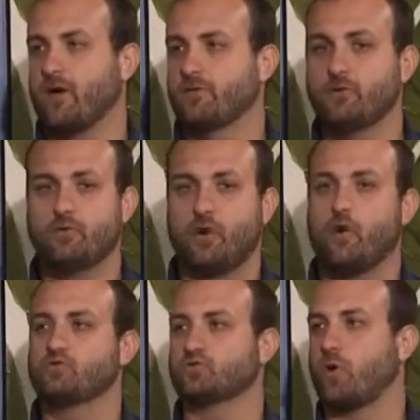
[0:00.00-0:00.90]
New
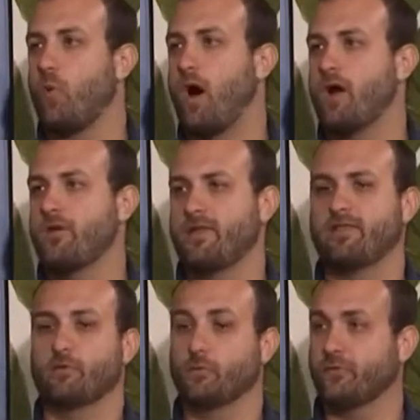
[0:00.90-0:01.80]
codes require
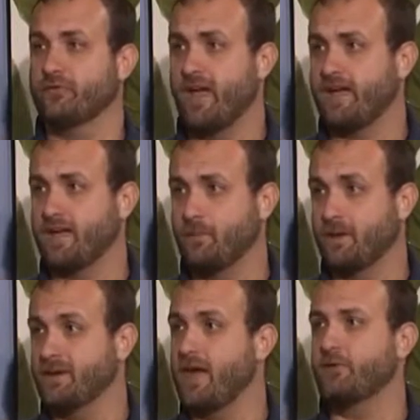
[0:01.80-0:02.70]
that the roof decking
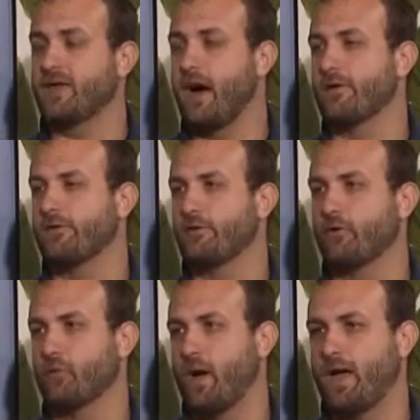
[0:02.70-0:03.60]
be nailed down a
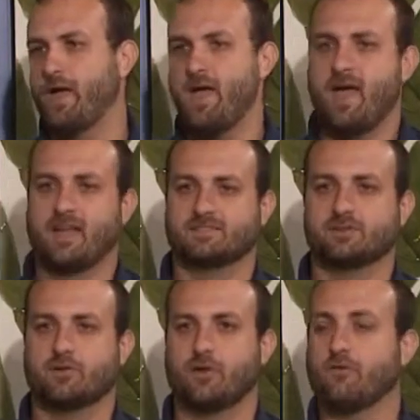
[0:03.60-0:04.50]
certain way. And
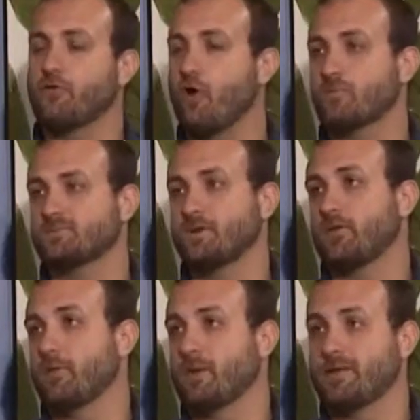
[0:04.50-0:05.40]
so, if your home was
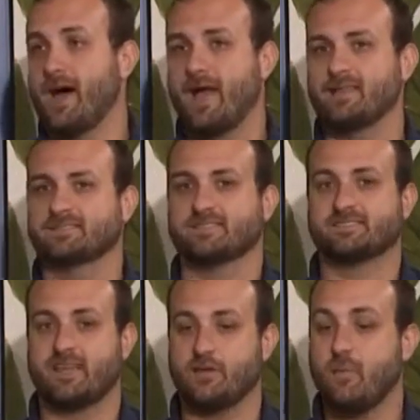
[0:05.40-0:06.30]
built in the mid-90s,
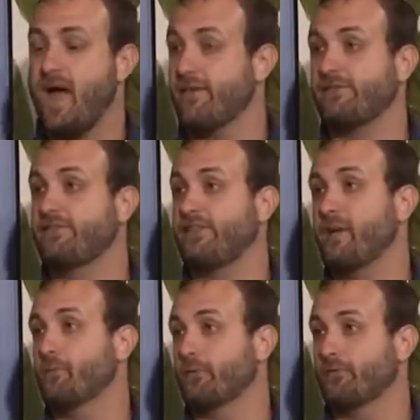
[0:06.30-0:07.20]
let's say, you might have
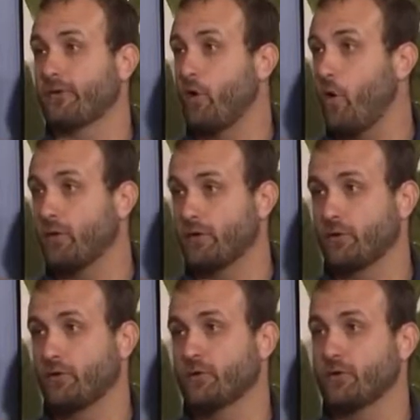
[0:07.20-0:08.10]
staples that are holding
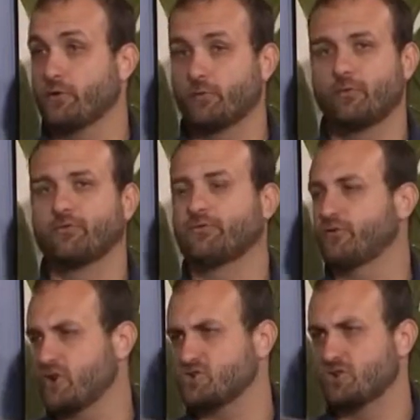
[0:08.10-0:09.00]
your roof
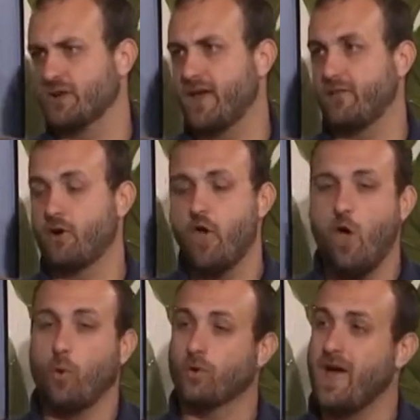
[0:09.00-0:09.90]
structure together.
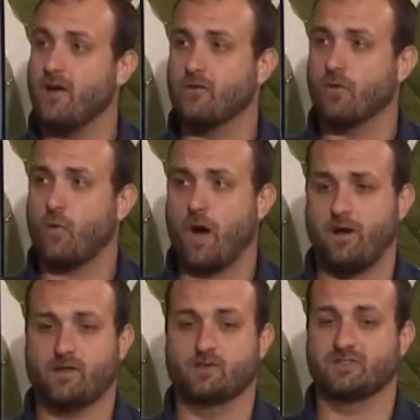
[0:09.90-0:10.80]
Well, now you're
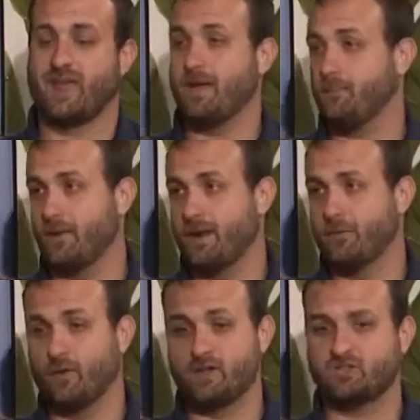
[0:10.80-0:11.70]
required to use an
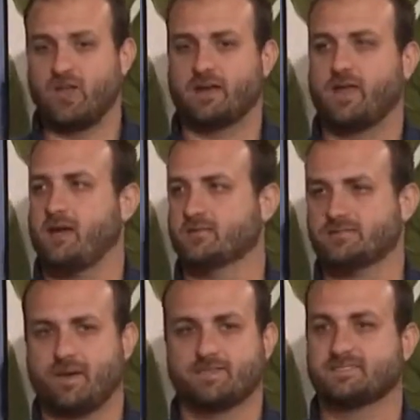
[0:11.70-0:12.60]
8-penny ring shank nail
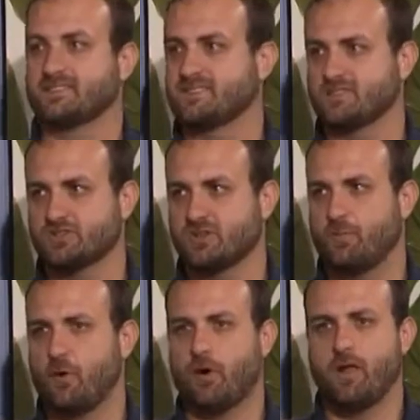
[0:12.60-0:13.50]
spaced 6 inches
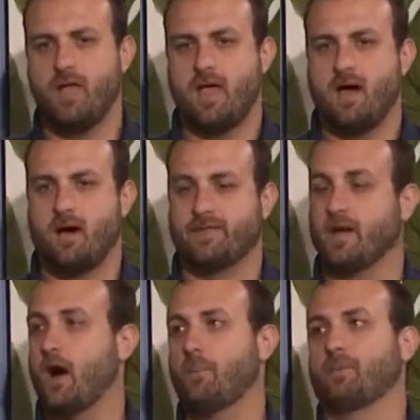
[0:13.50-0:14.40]
apart.
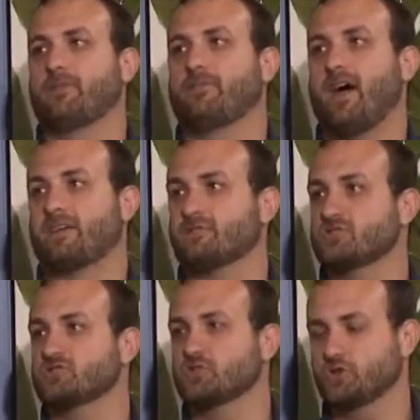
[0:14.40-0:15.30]
The uplift
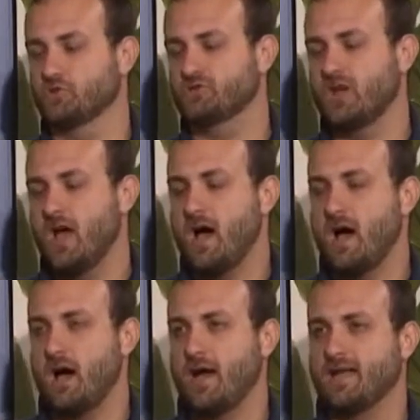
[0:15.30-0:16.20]
factor is huge.
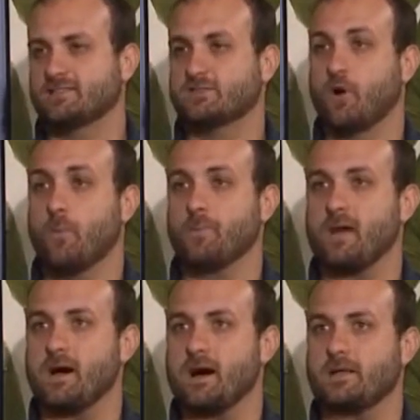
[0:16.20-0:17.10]
And so
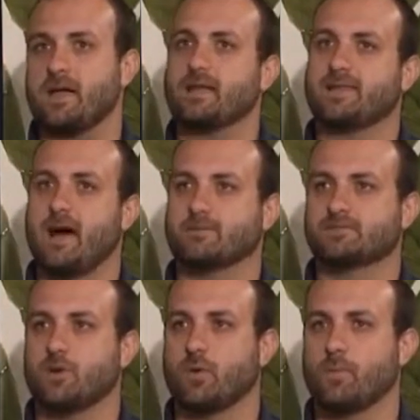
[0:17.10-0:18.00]
a lot of
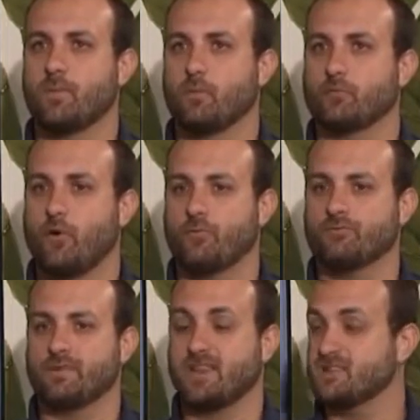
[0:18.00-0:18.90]
times, though, when people
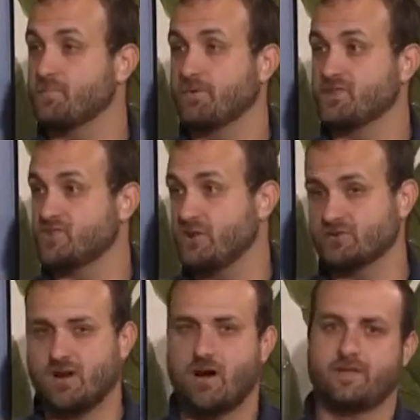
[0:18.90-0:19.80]
they just put the
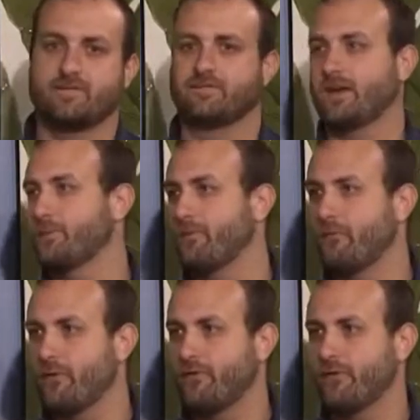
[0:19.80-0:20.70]
shingles on, they've done it
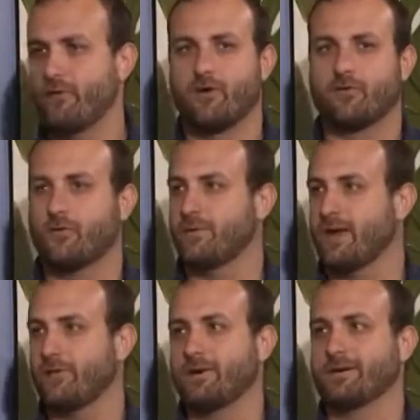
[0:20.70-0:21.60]
before for their uncle when
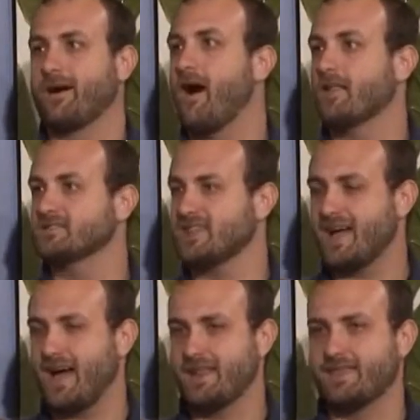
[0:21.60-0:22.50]
they were in college,
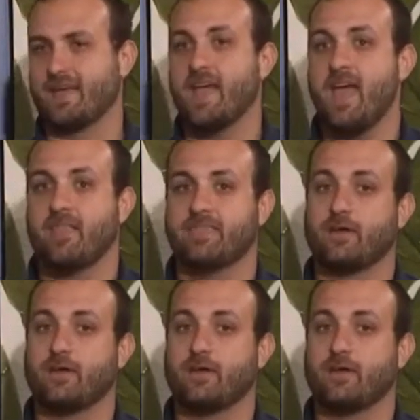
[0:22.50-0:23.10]
that kind of thing.